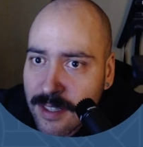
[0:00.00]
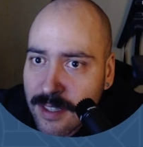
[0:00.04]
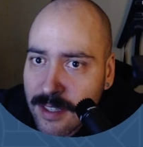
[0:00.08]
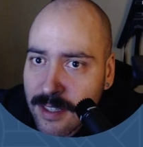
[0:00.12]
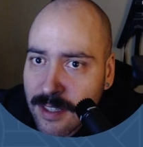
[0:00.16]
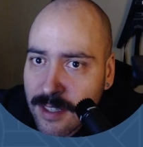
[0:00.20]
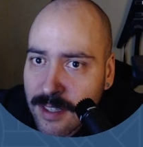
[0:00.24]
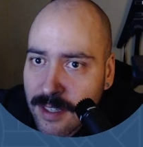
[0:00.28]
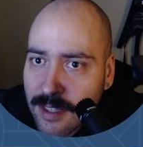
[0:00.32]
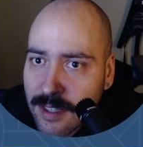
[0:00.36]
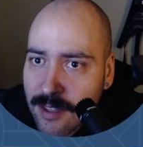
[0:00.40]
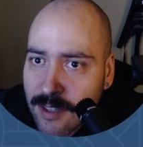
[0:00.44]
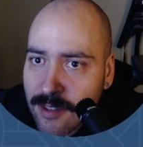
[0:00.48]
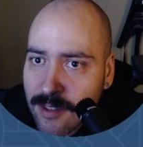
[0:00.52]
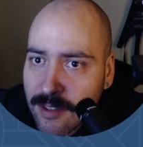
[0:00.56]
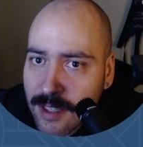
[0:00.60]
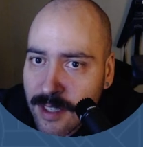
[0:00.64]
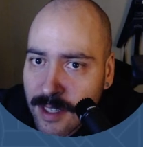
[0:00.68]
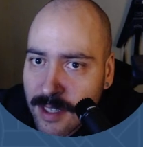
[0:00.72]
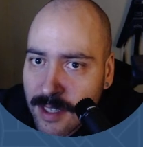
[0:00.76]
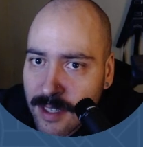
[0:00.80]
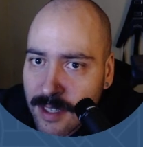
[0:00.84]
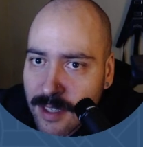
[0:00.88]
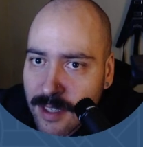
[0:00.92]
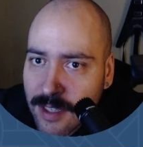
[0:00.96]
Okay.
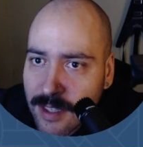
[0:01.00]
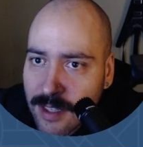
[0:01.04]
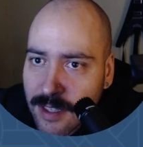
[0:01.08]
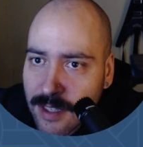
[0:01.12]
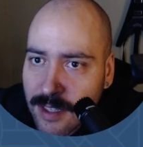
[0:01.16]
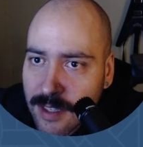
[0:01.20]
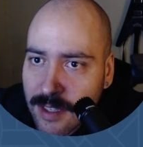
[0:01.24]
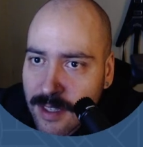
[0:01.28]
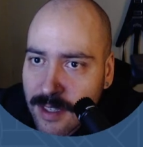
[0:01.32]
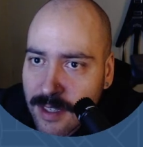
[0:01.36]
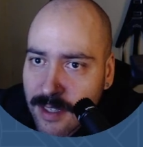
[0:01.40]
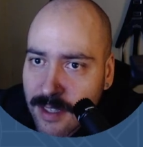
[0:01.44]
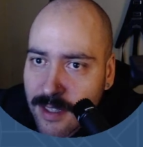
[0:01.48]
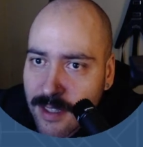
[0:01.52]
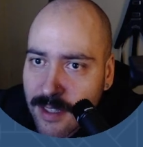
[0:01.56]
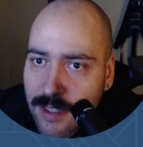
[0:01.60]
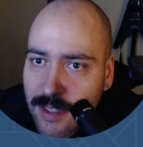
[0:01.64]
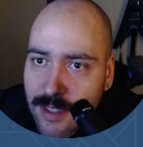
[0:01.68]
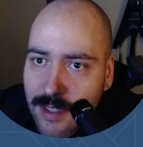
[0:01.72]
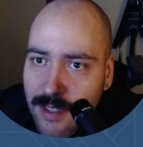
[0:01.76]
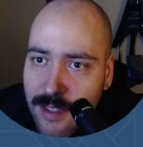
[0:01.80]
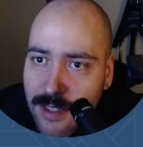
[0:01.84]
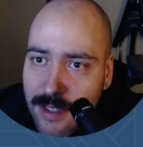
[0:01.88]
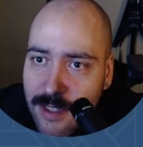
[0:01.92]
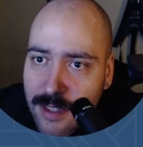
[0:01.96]

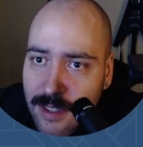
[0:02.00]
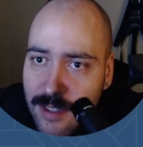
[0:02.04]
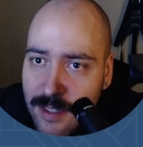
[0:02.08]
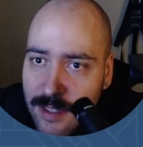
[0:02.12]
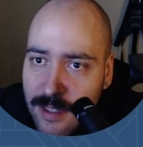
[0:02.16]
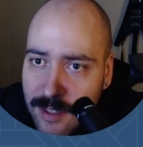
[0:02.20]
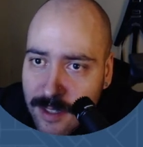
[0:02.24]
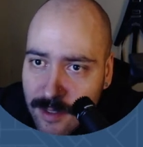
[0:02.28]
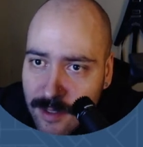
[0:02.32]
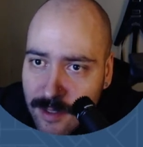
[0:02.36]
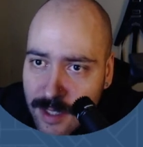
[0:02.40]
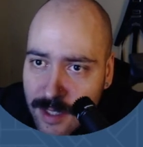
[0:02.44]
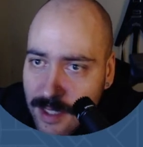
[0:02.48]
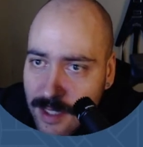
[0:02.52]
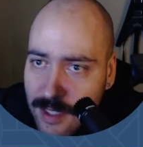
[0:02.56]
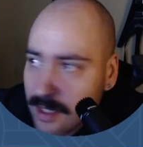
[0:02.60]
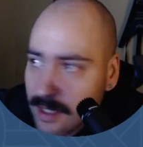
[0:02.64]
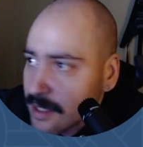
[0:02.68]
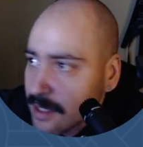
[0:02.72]
Don't need a